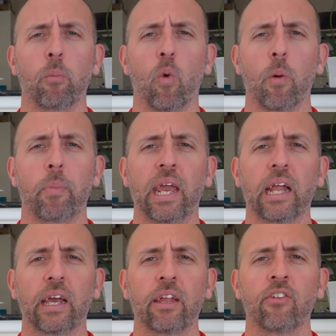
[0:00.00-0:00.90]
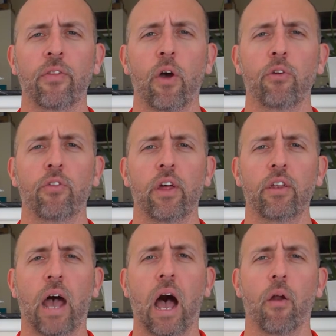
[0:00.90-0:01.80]
more appealing to those that
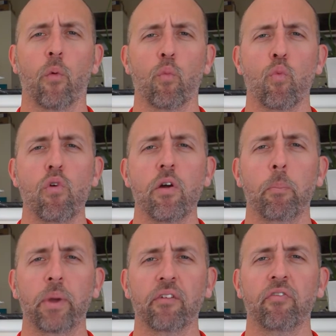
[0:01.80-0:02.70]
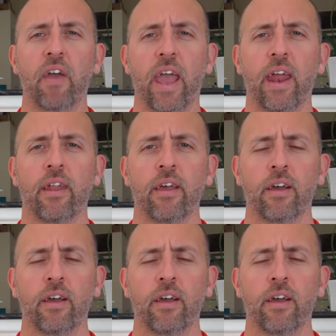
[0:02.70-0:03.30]
aren't a real big fan